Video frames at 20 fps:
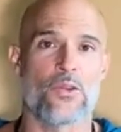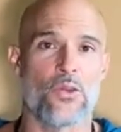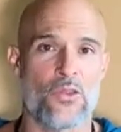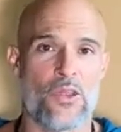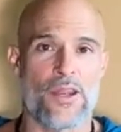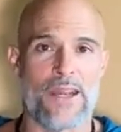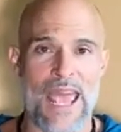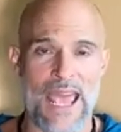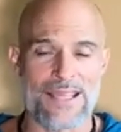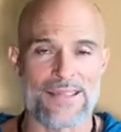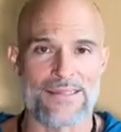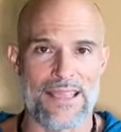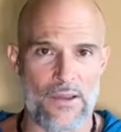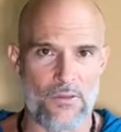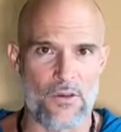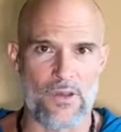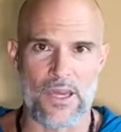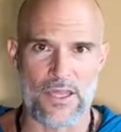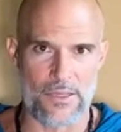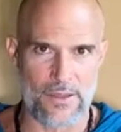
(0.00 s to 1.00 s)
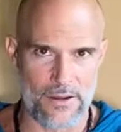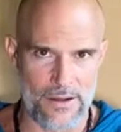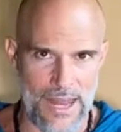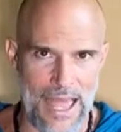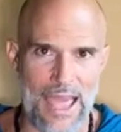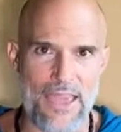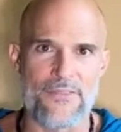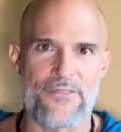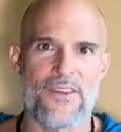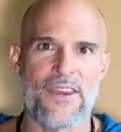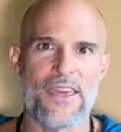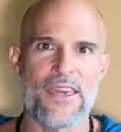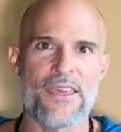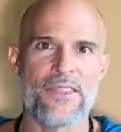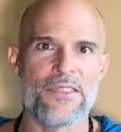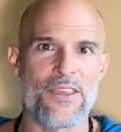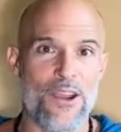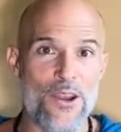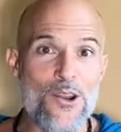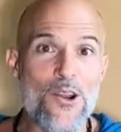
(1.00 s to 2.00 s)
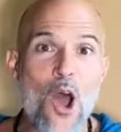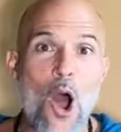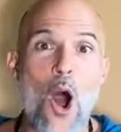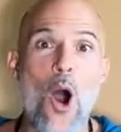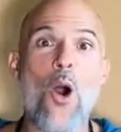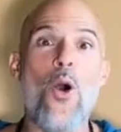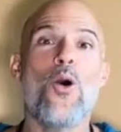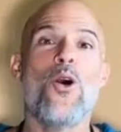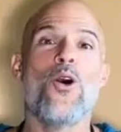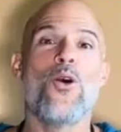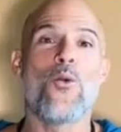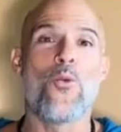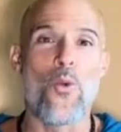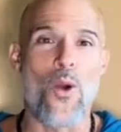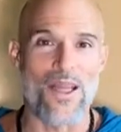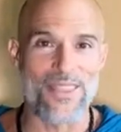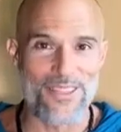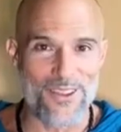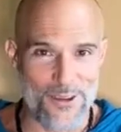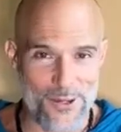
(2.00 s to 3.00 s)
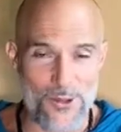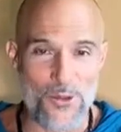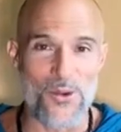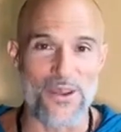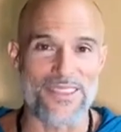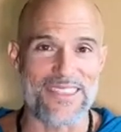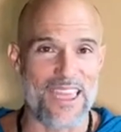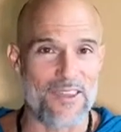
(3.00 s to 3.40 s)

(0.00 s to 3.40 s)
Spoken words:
to the next level in their life. They know what they're doing.